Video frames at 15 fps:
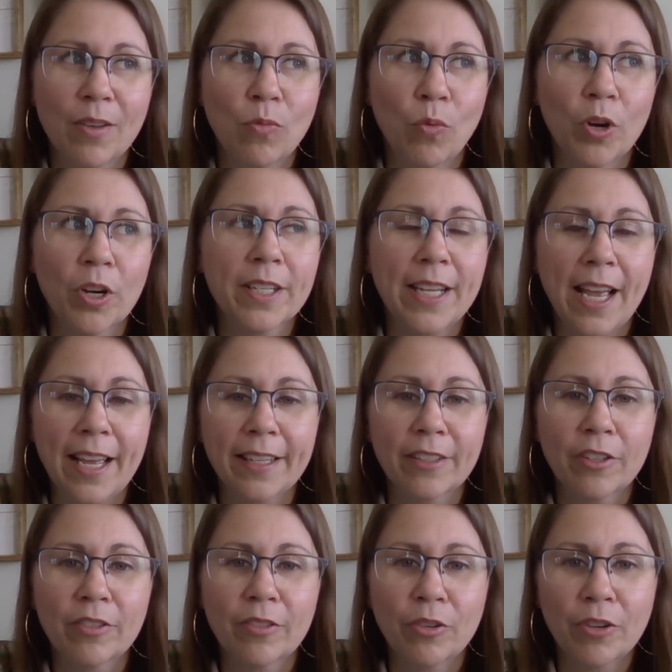worked
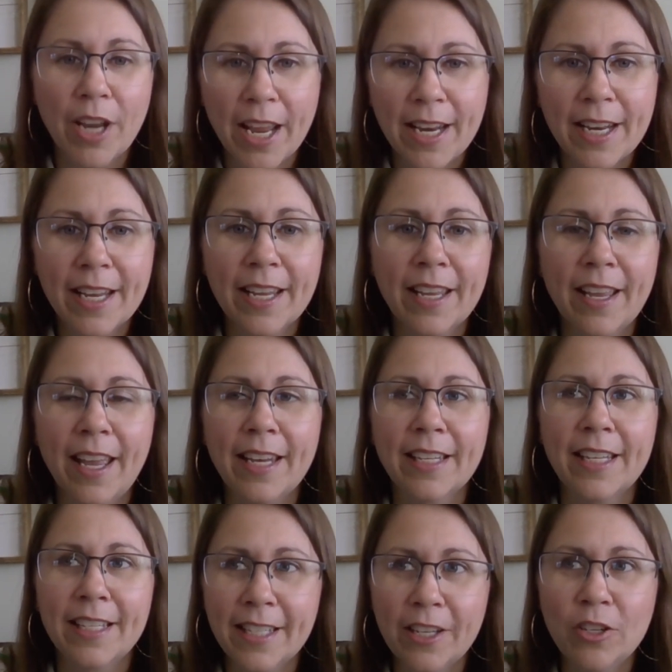on creating and
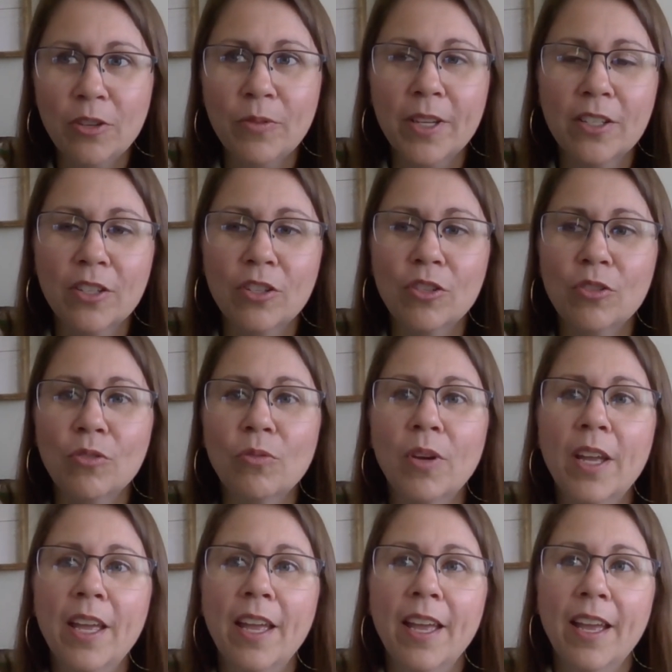continuing to do
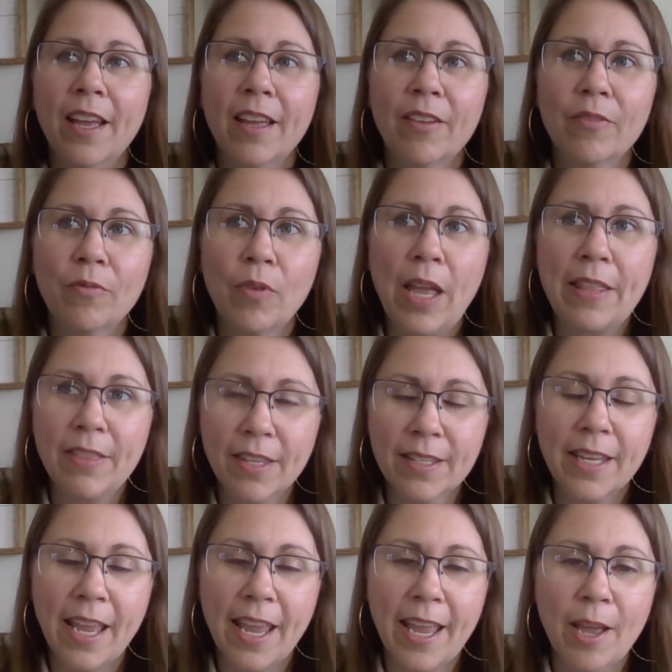at
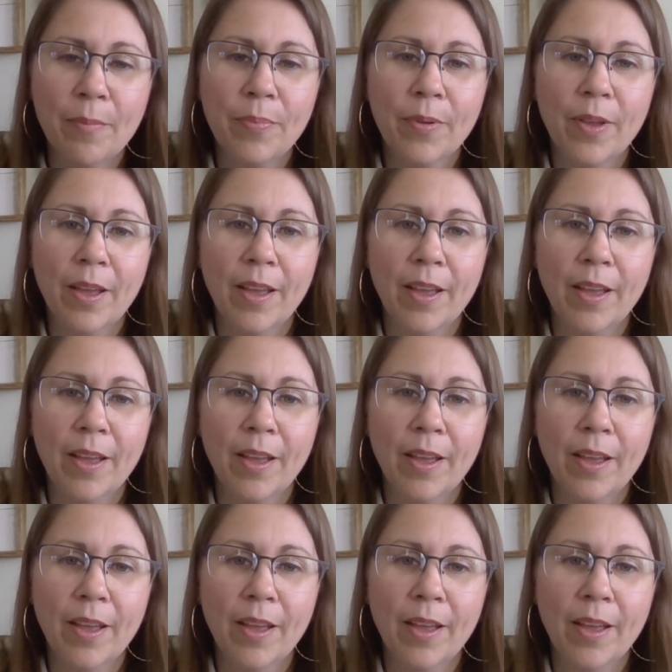this camp.